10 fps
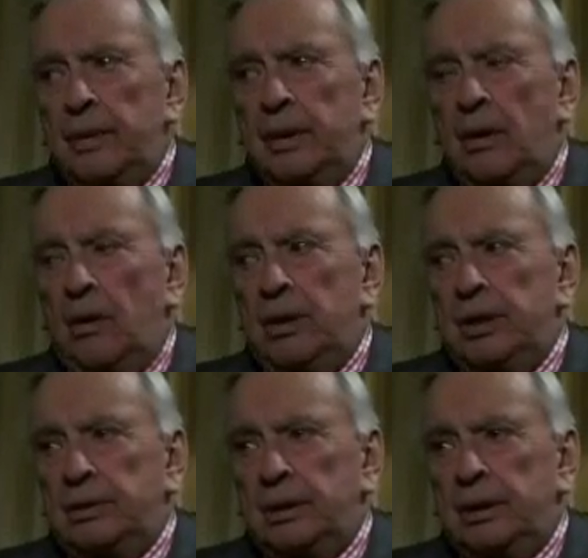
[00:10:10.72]
No,
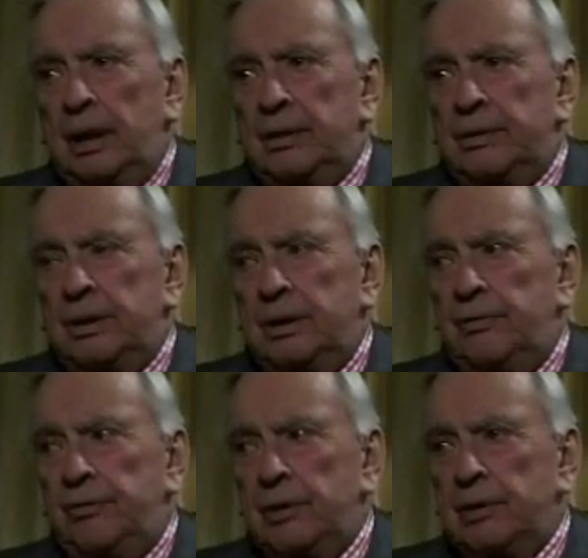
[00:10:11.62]
I think
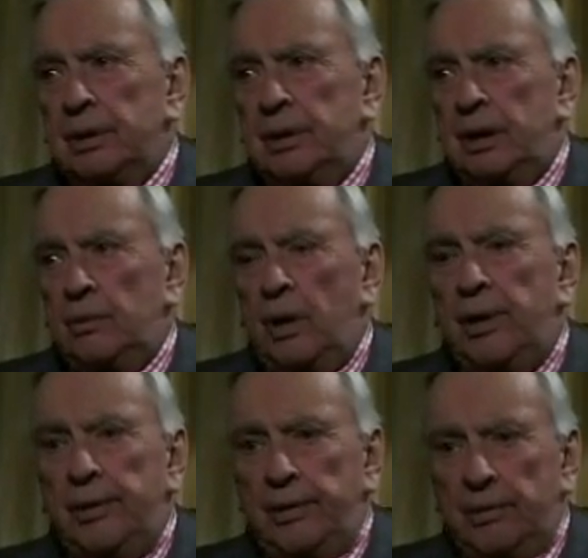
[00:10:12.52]
he figured that he had
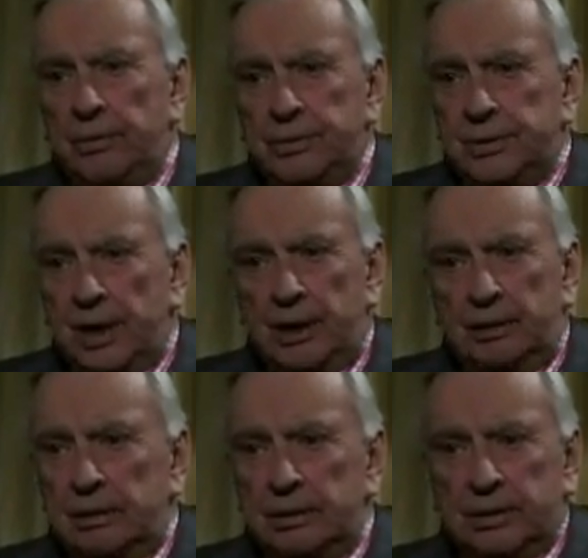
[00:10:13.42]
won those.
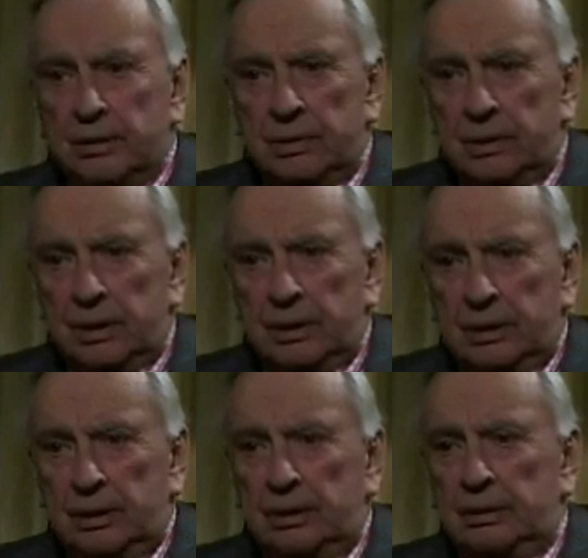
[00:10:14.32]
Dade is
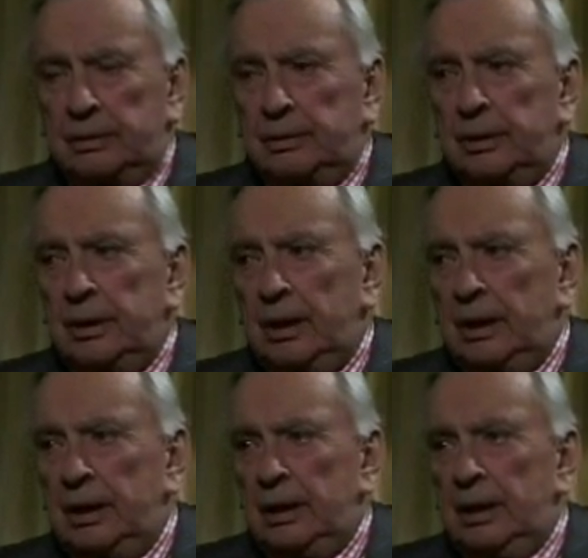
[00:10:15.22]
certainly a
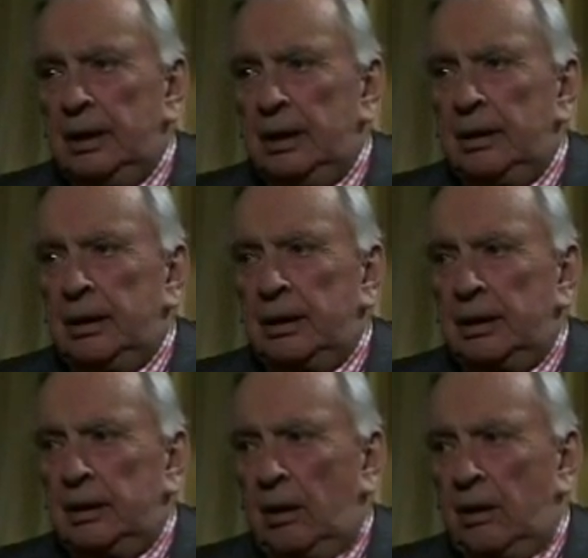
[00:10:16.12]

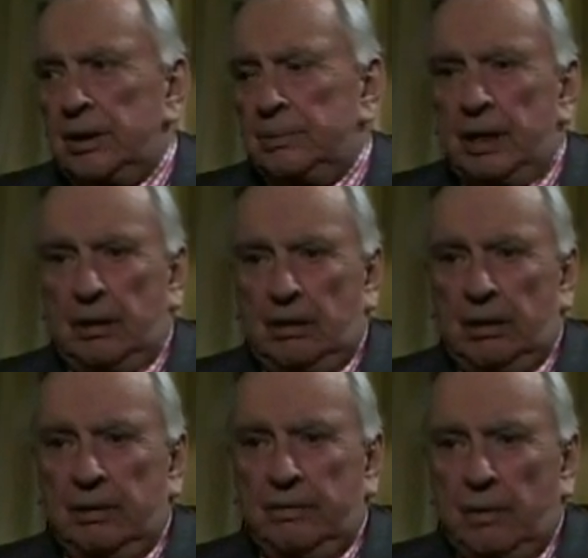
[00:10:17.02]
large
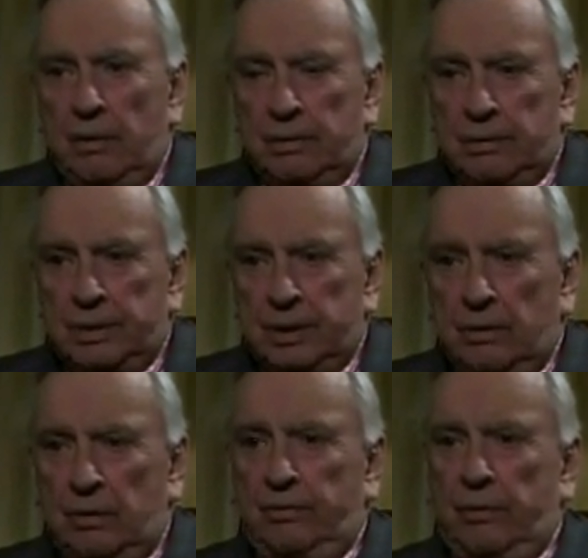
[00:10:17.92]
minority vote, which had
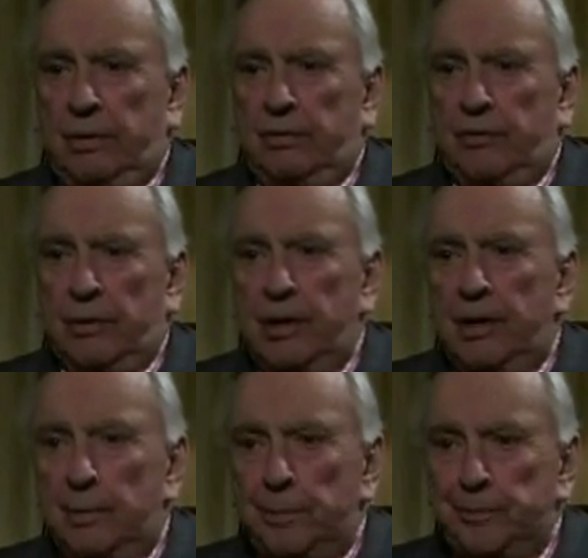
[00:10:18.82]
all voted for
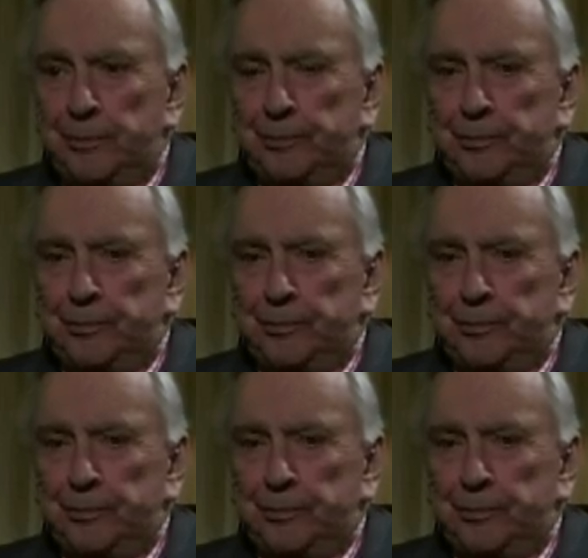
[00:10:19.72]
him.